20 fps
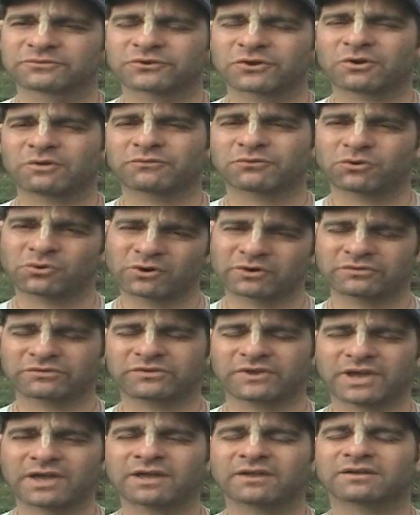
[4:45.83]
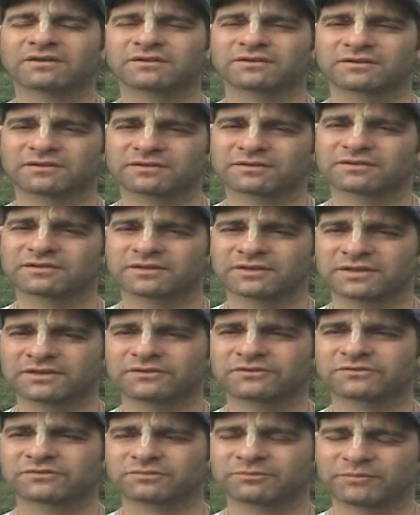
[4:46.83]
So of course, yeah,
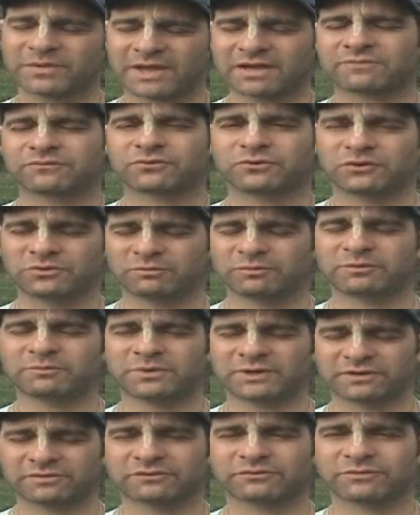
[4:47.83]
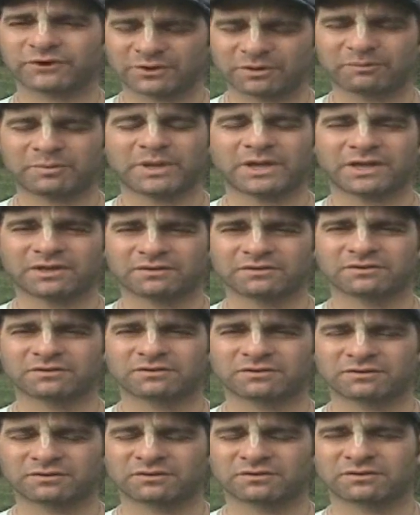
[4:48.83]
it's bad for human beings, very bad.
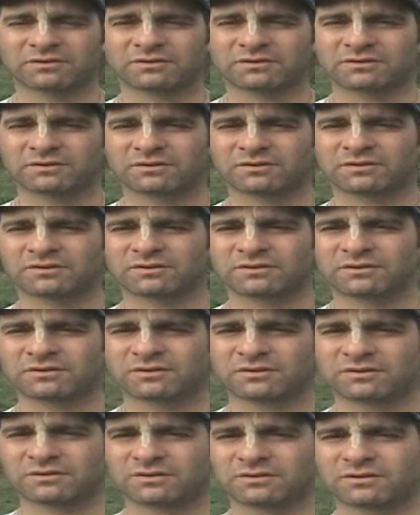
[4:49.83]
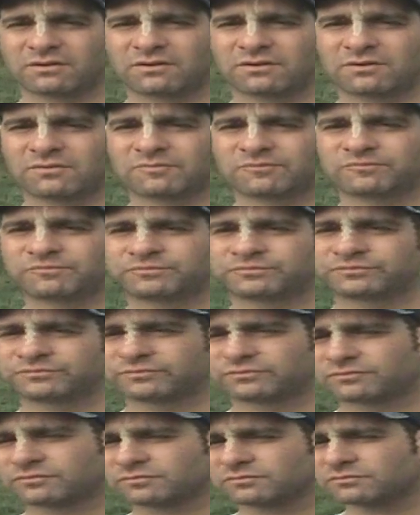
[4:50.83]
And now you're
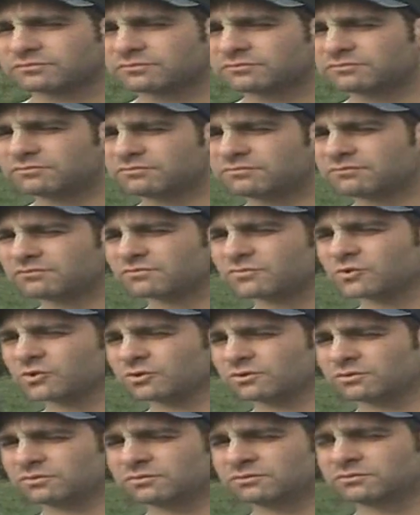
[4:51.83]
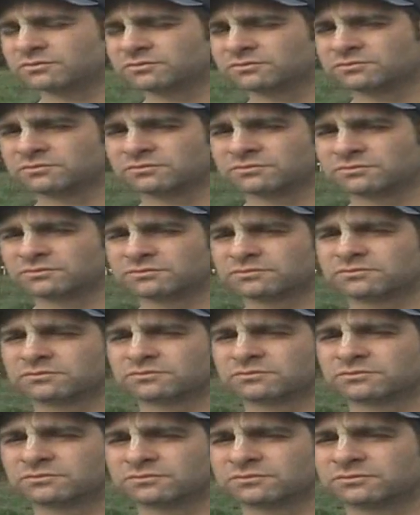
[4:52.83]
making a living
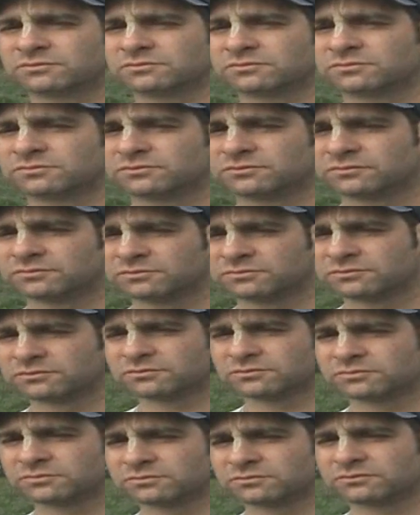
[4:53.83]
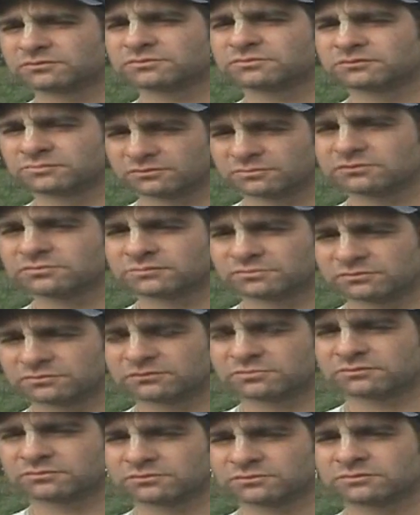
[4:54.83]
here
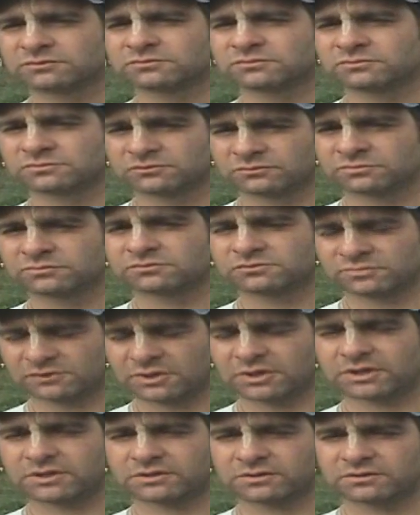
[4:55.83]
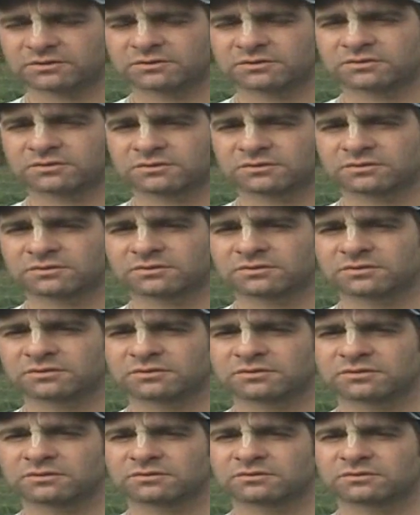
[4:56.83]
with your cows. How many
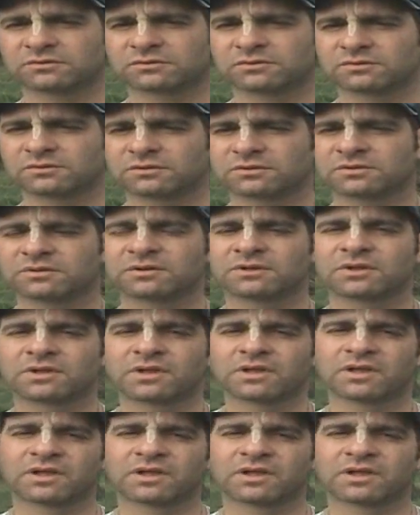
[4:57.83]
cows do you have?